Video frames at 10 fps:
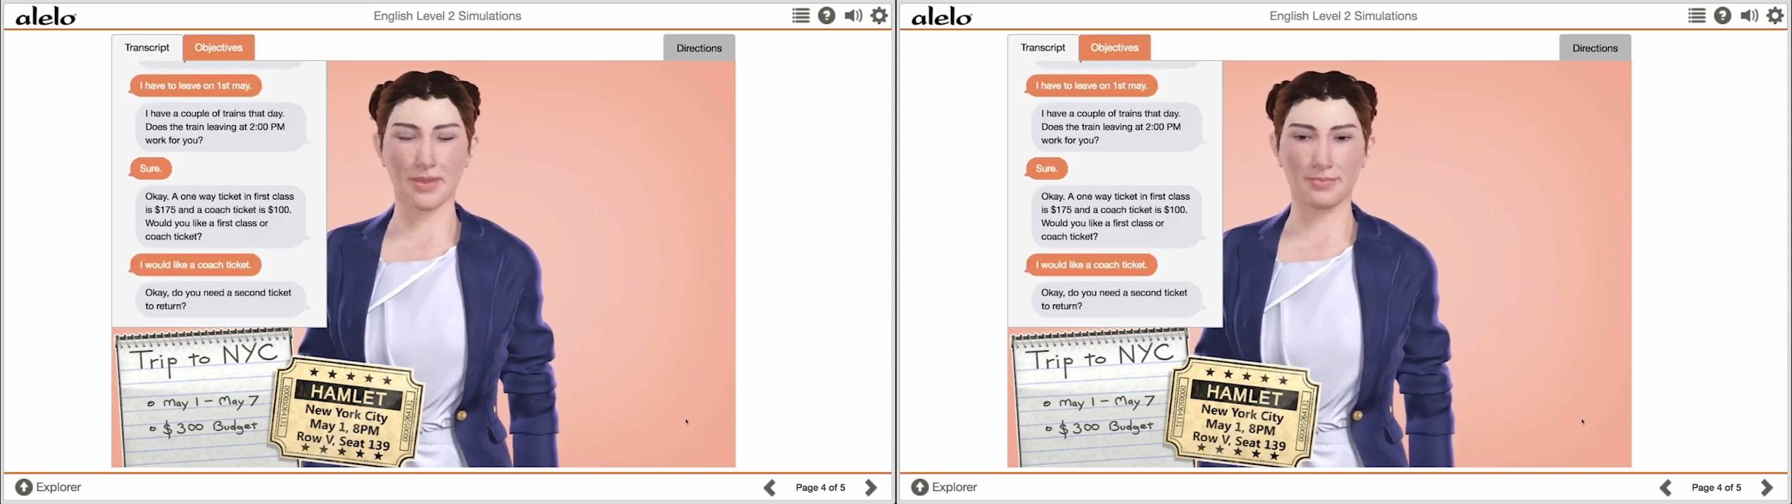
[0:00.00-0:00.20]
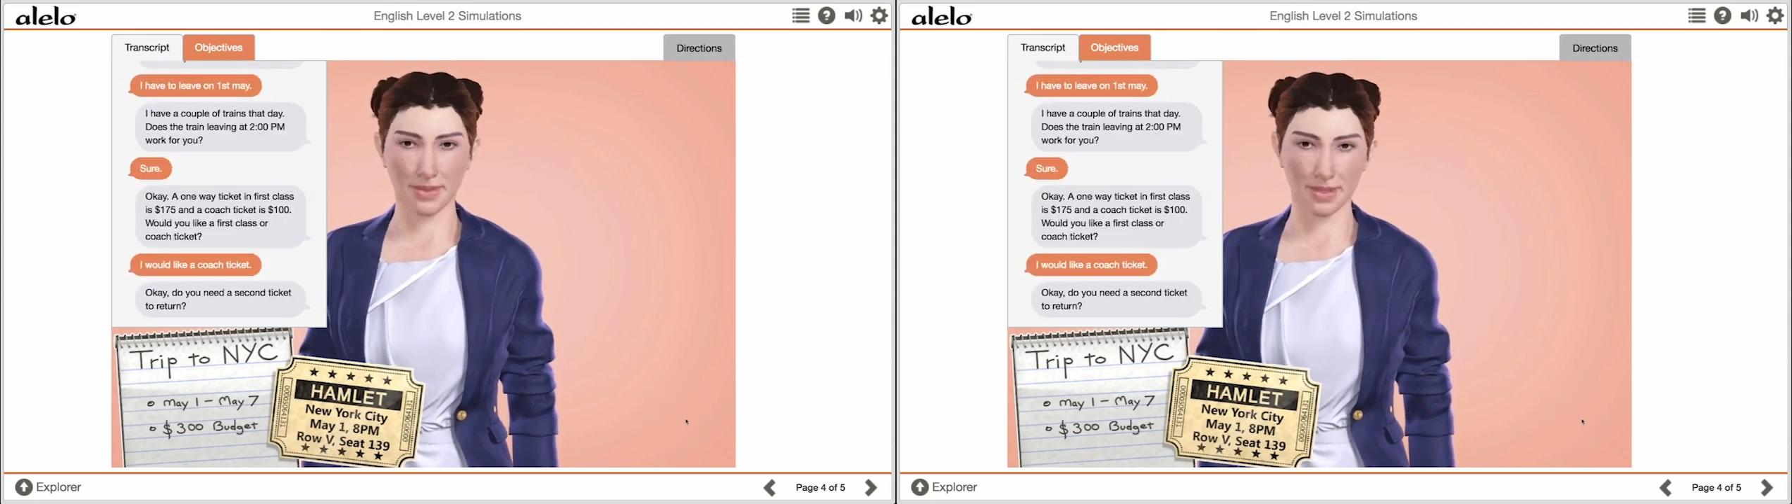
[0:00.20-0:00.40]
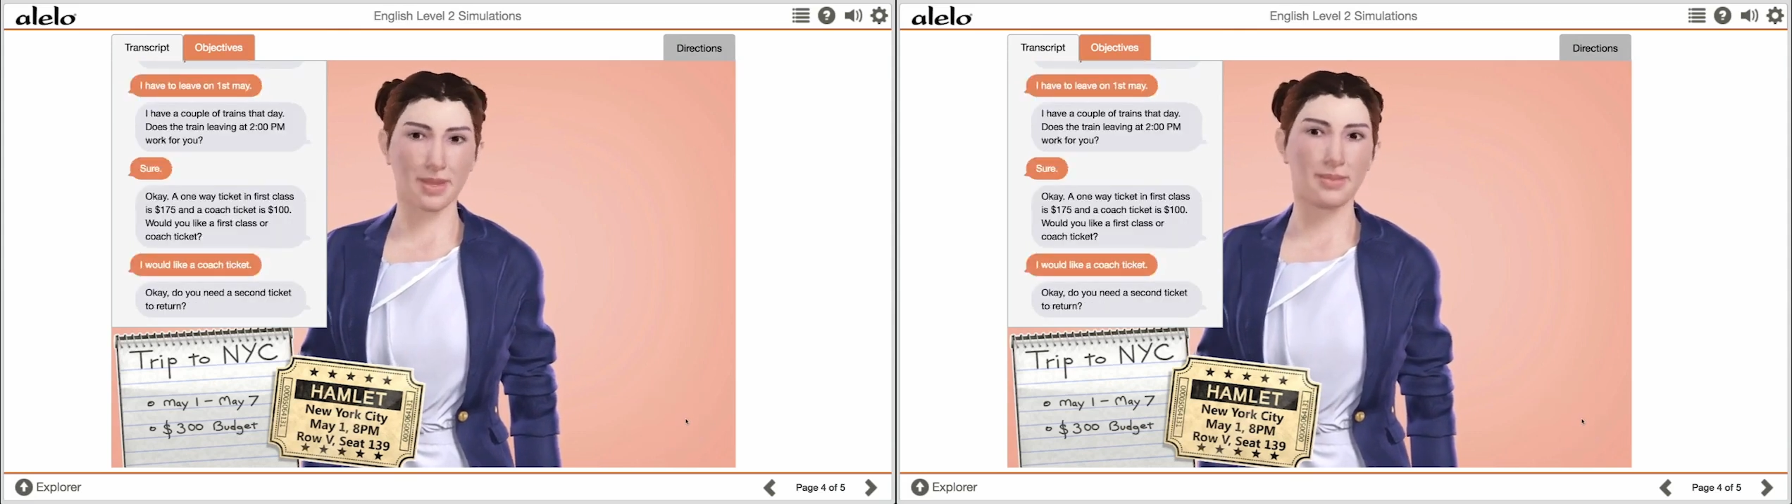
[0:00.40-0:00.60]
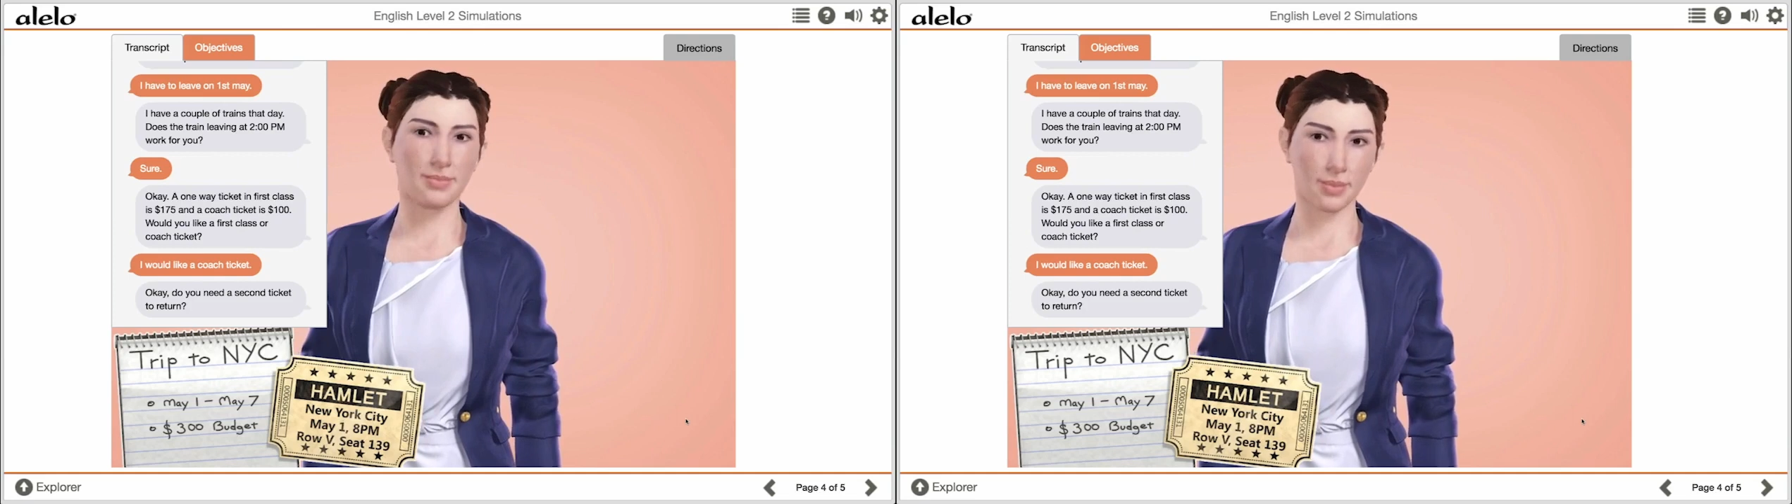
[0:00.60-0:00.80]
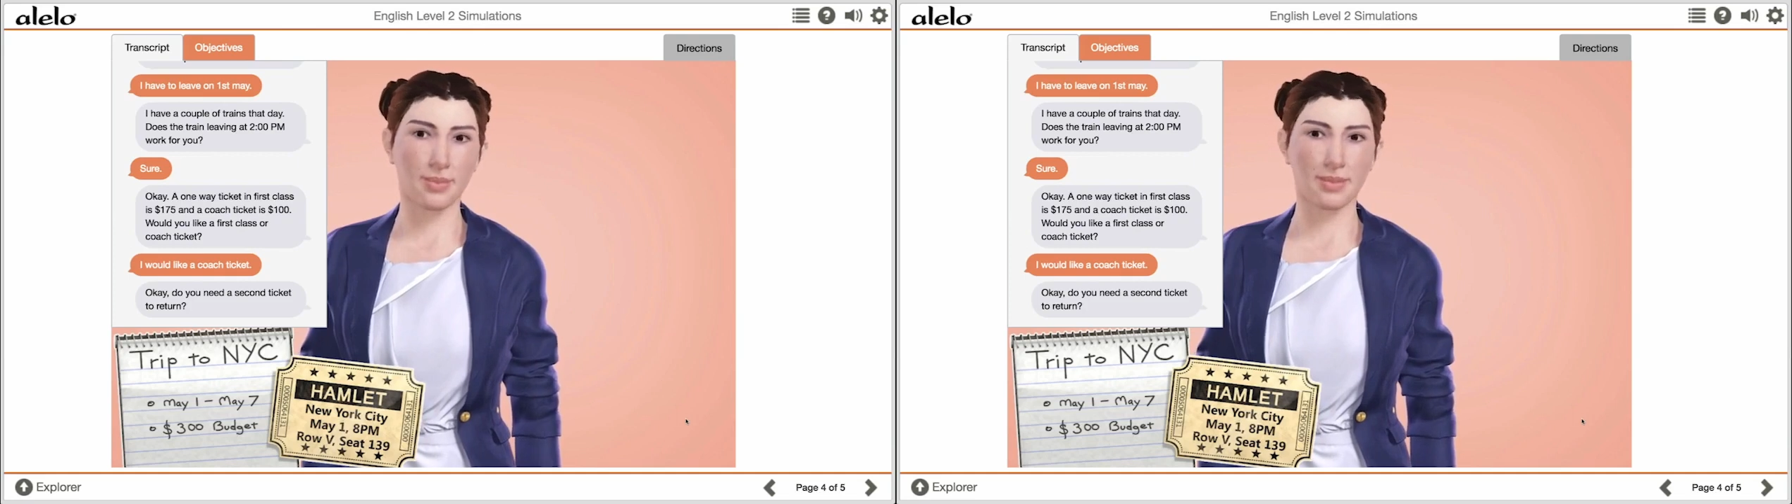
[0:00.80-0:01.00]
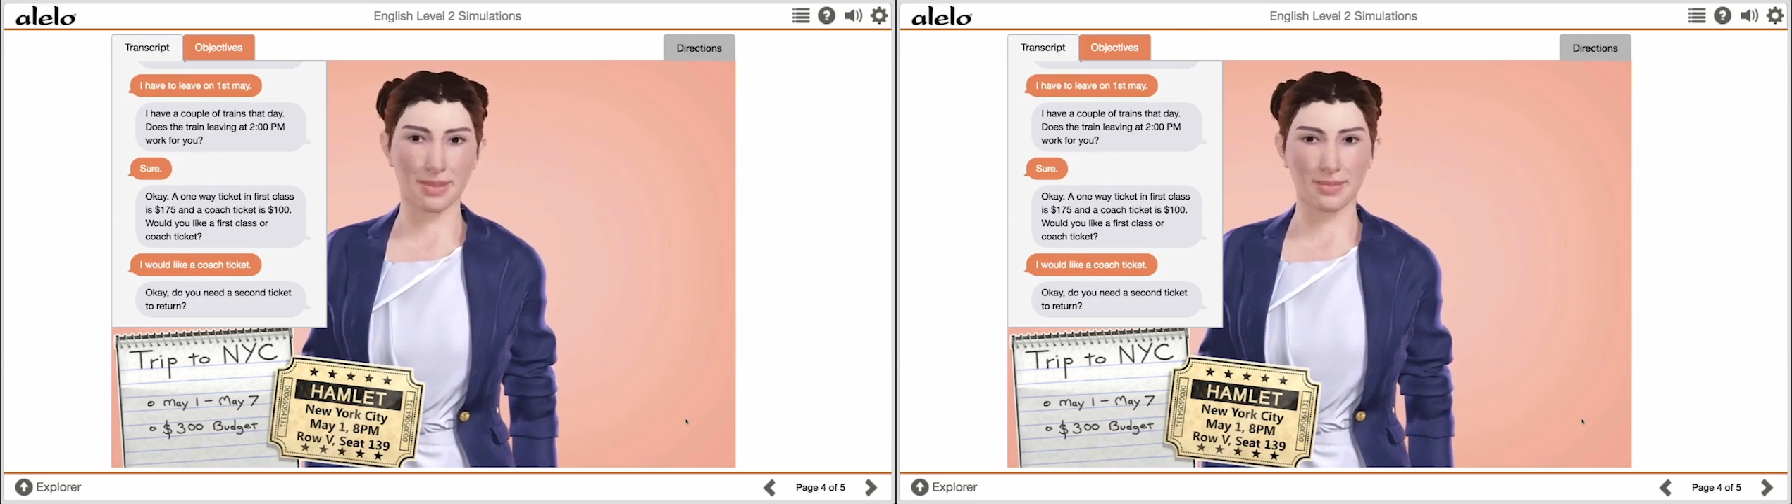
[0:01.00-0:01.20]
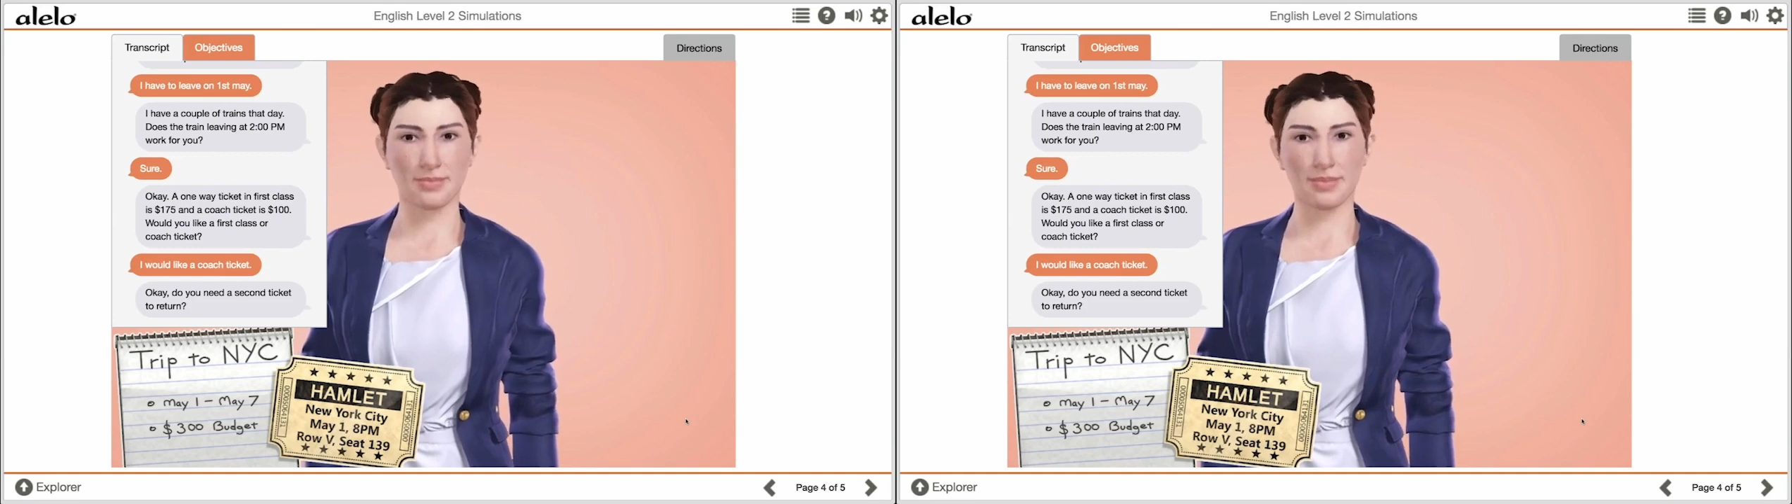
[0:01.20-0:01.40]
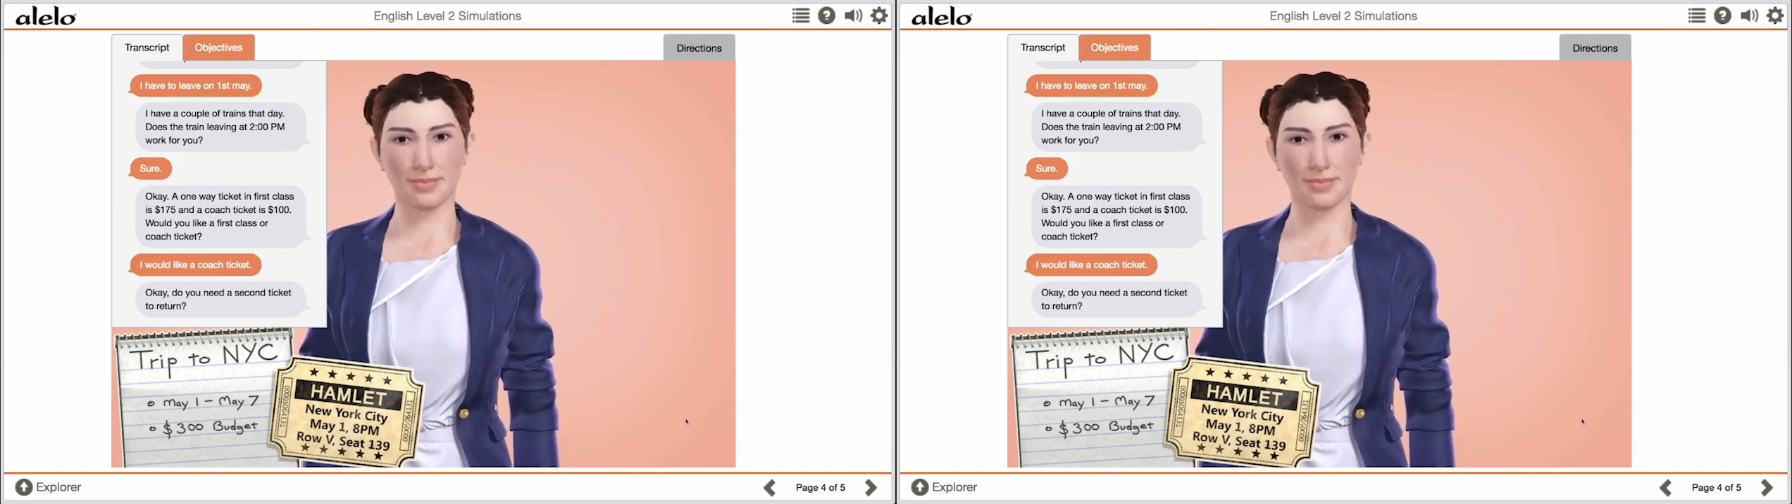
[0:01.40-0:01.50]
second ticket to return?